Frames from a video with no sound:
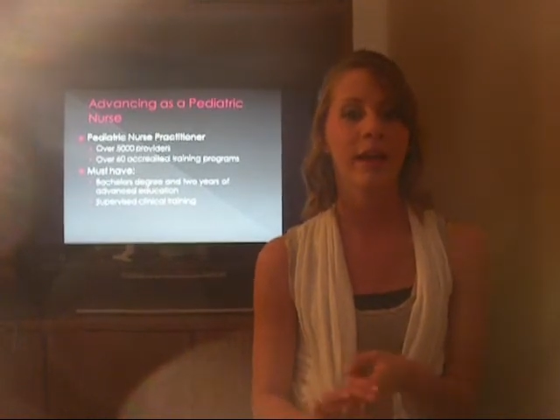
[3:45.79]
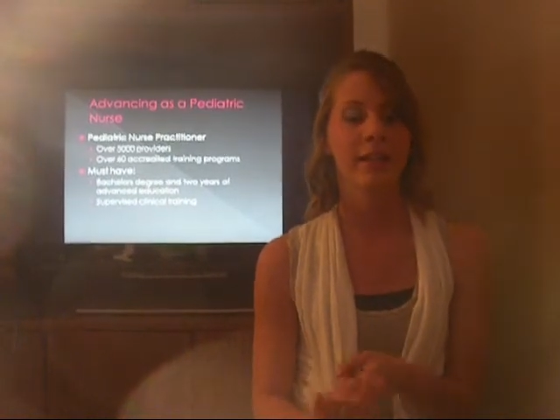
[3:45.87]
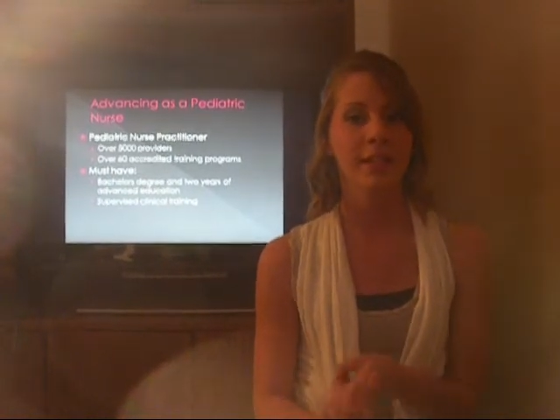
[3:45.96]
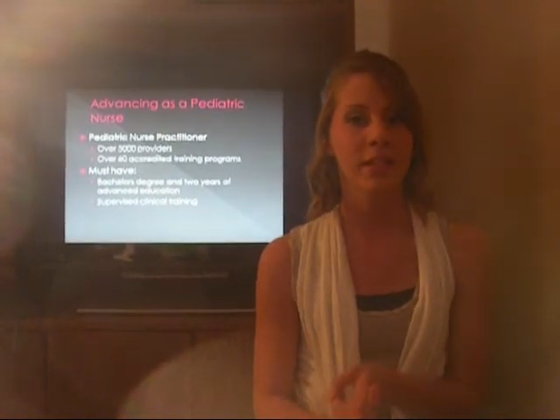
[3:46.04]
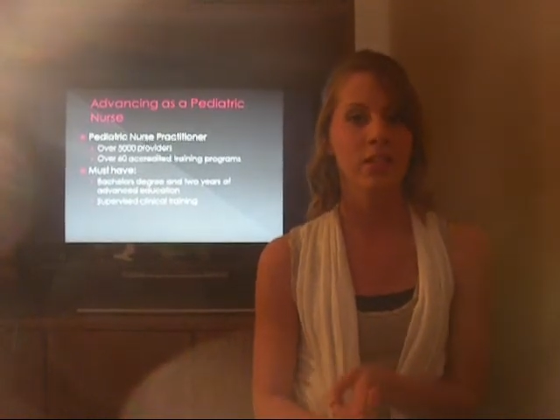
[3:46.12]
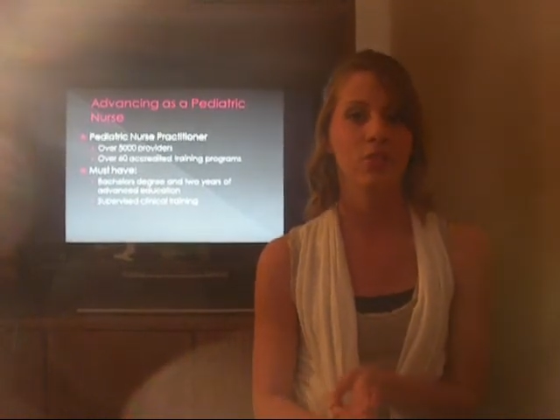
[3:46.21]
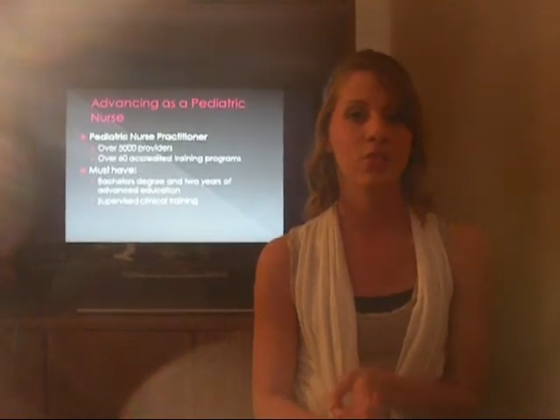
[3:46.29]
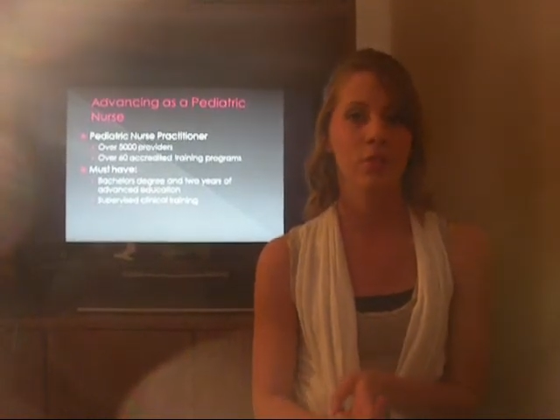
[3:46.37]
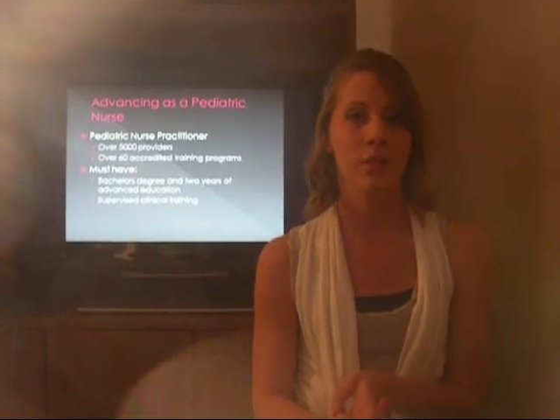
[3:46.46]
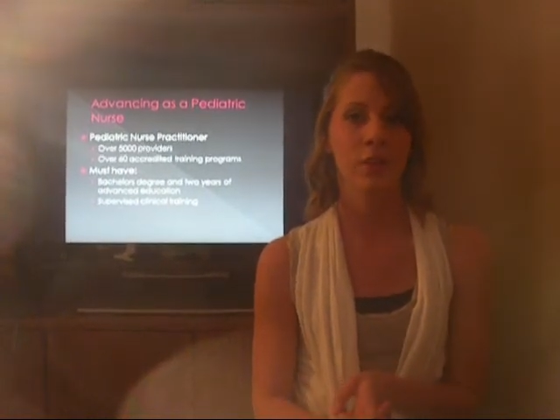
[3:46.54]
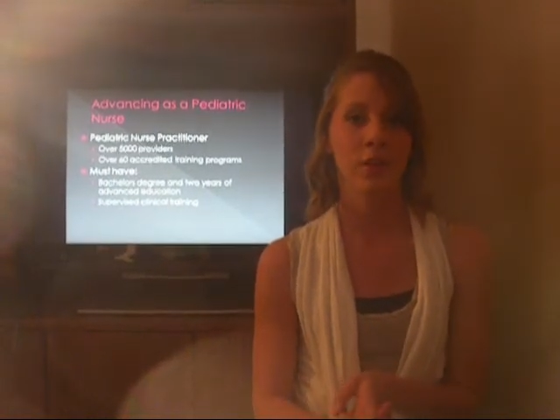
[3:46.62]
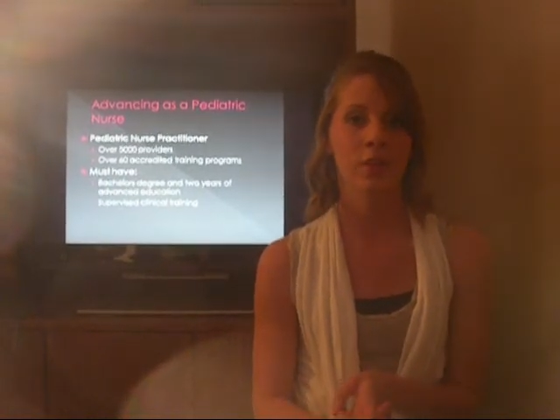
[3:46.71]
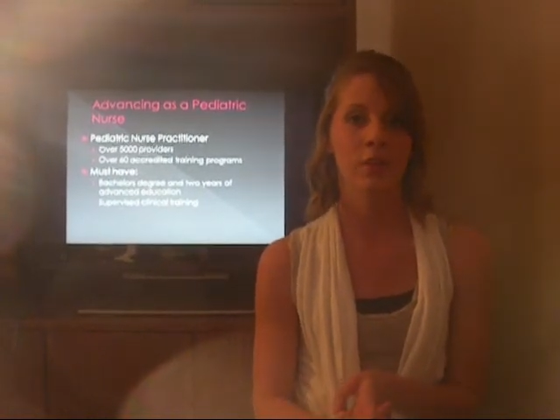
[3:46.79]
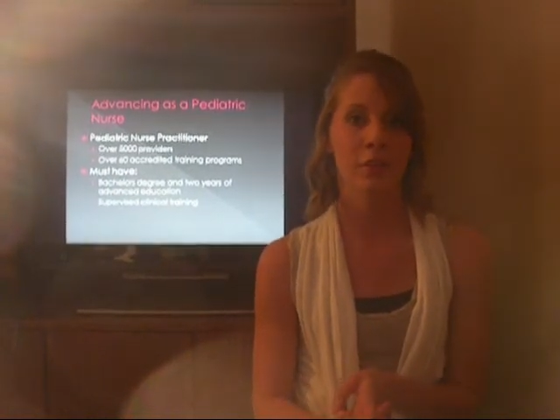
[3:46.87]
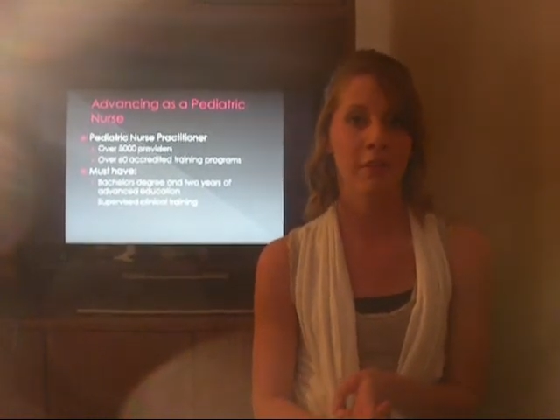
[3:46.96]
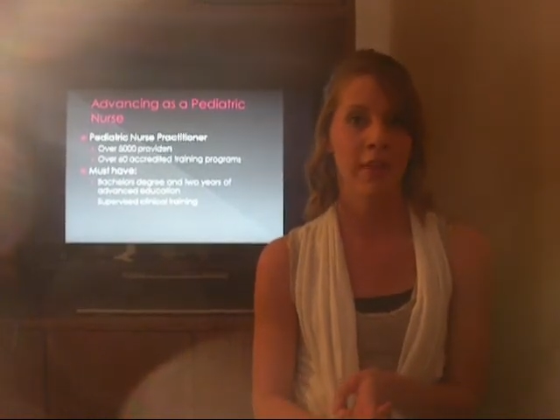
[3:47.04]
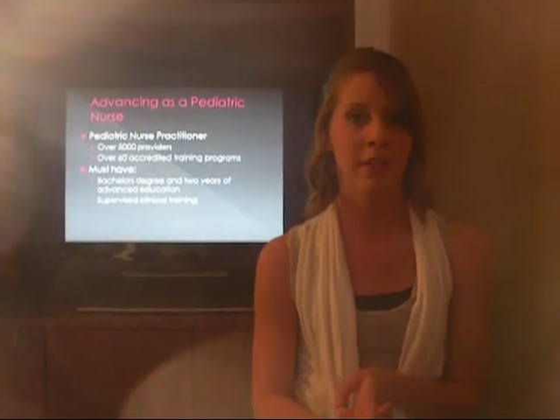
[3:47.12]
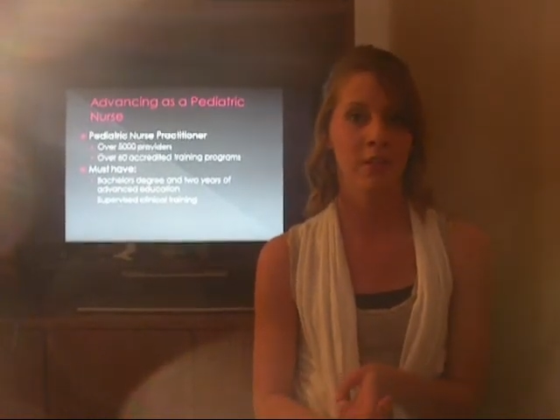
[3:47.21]
at least 2 years
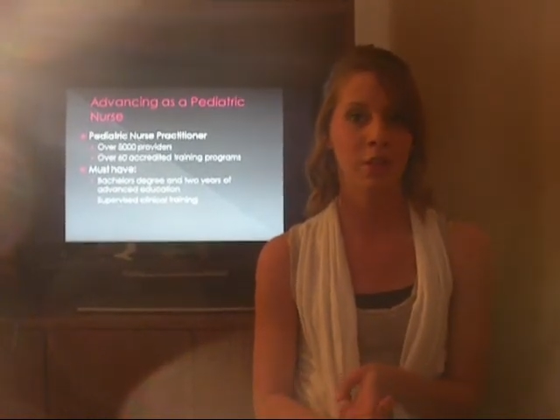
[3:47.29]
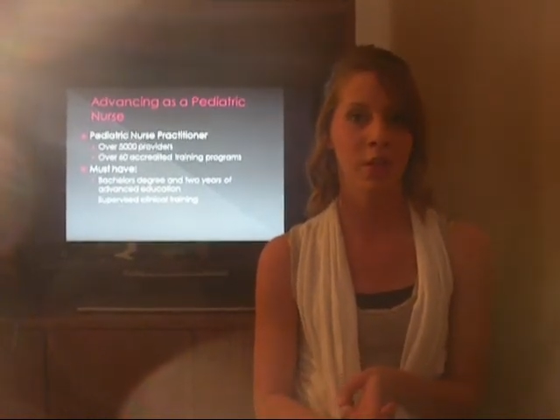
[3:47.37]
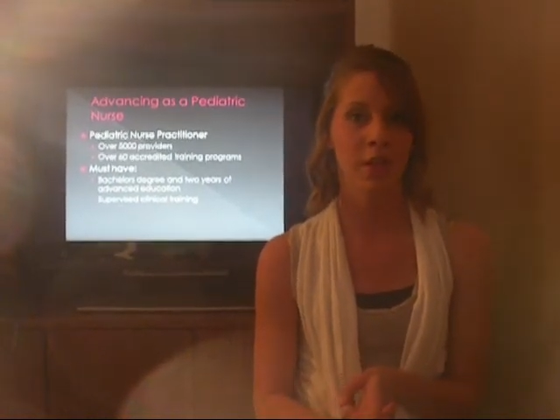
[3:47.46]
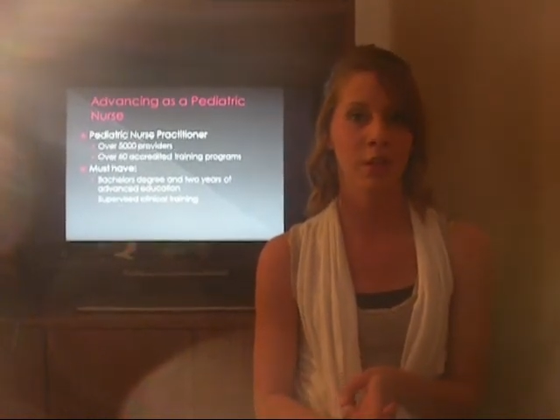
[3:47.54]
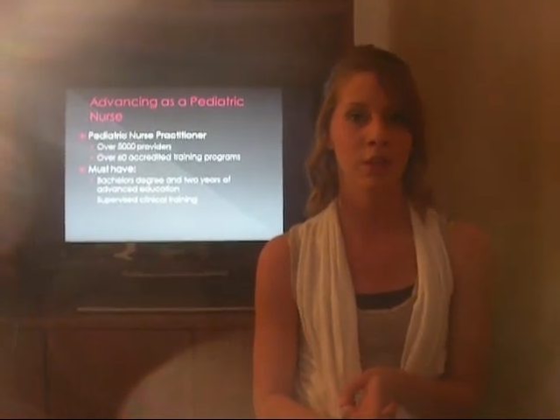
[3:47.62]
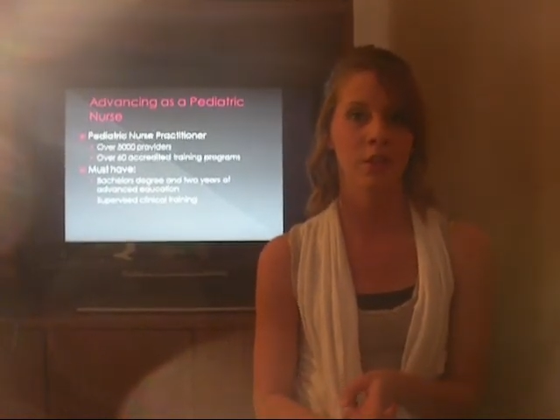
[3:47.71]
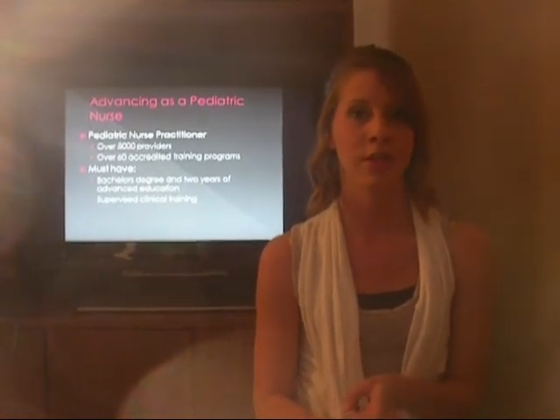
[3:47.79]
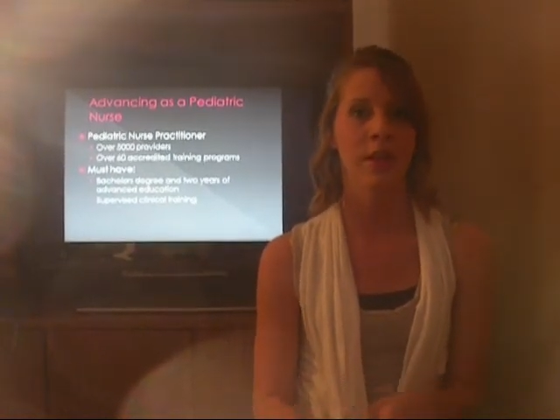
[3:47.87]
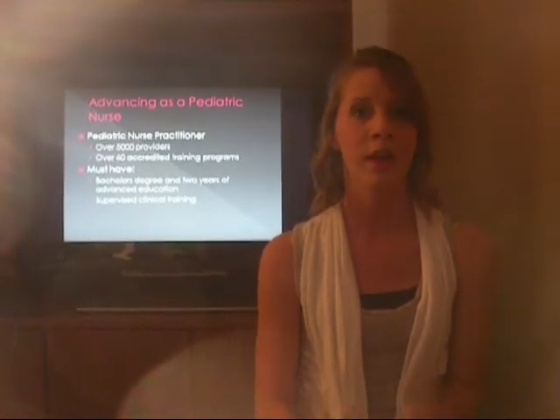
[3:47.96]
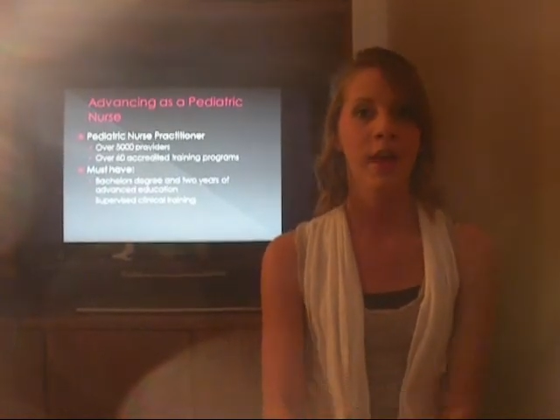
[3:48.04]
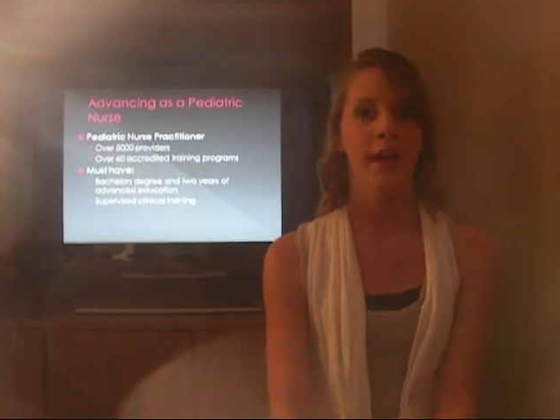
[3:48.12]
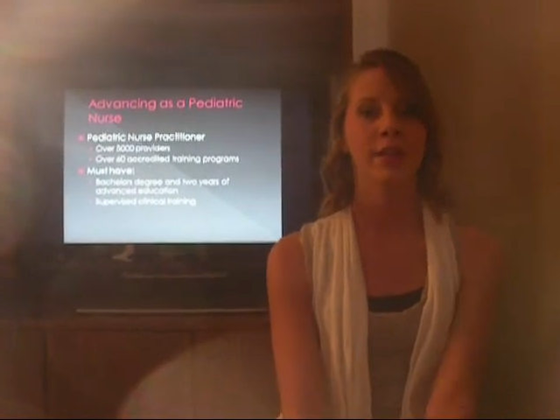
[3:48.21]
of advanced education,